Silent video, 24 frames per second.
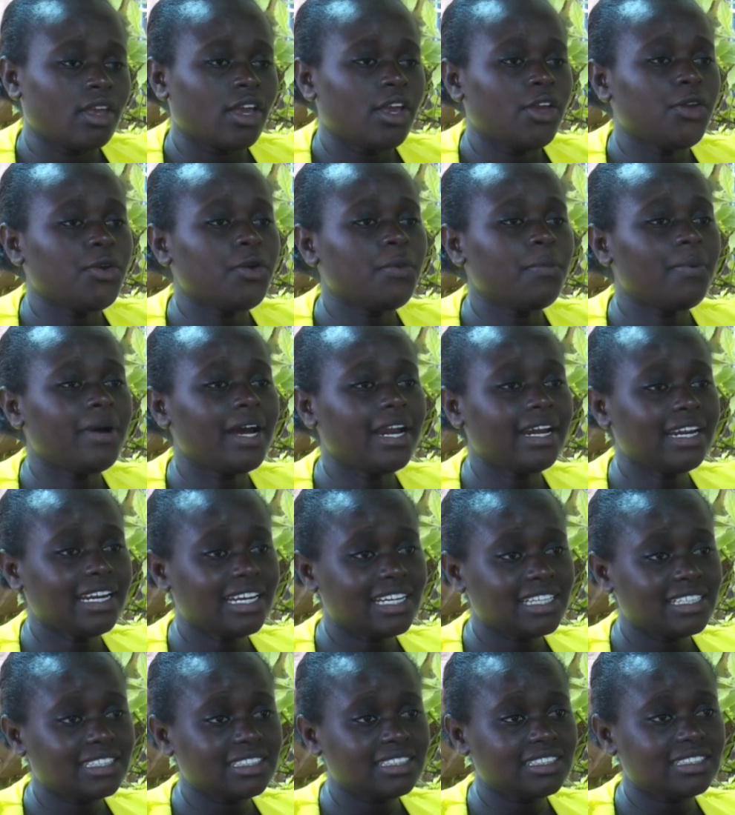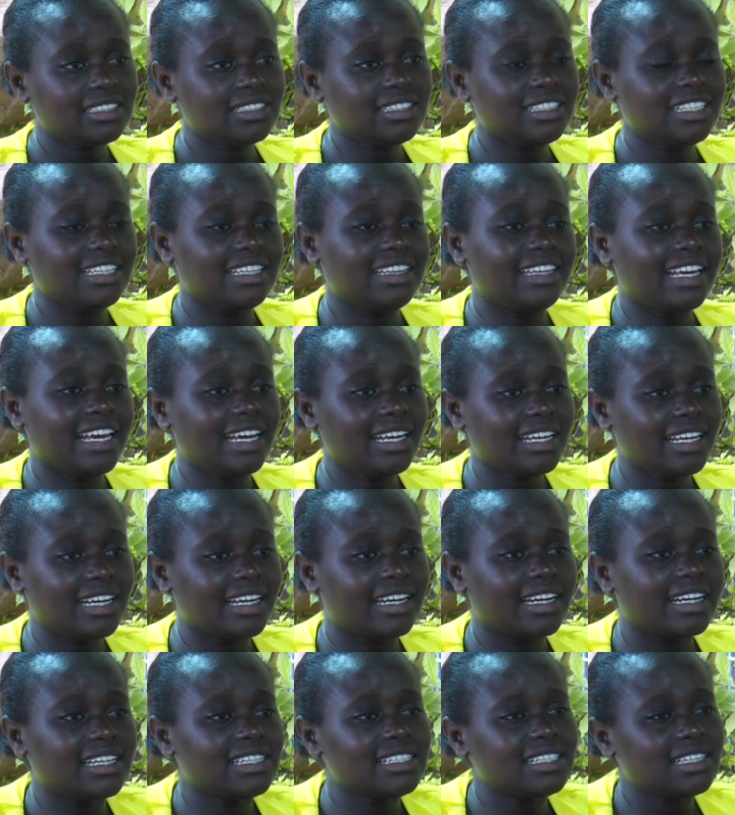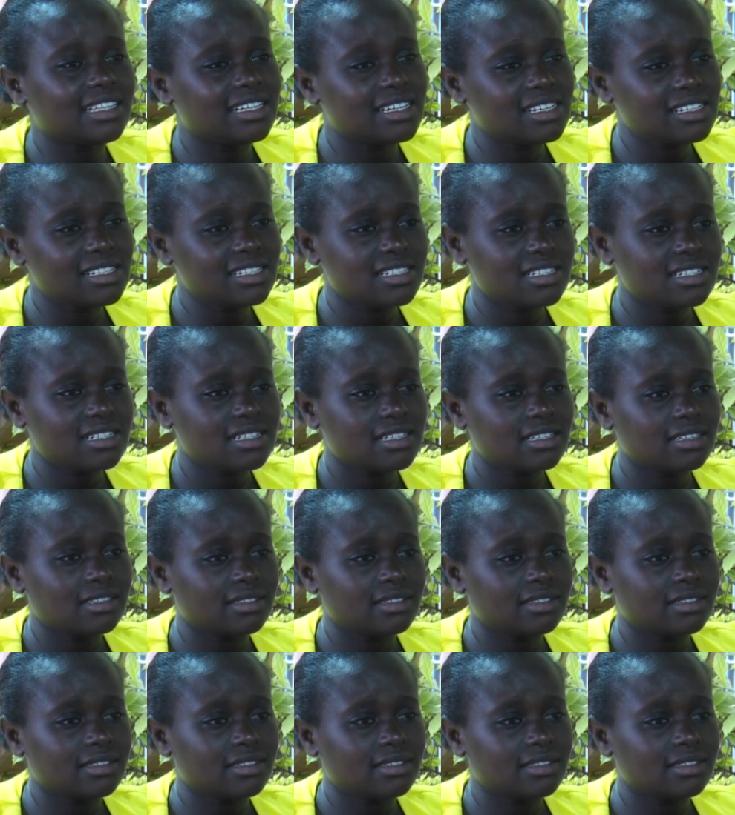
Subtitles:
Your parents, did they regret this?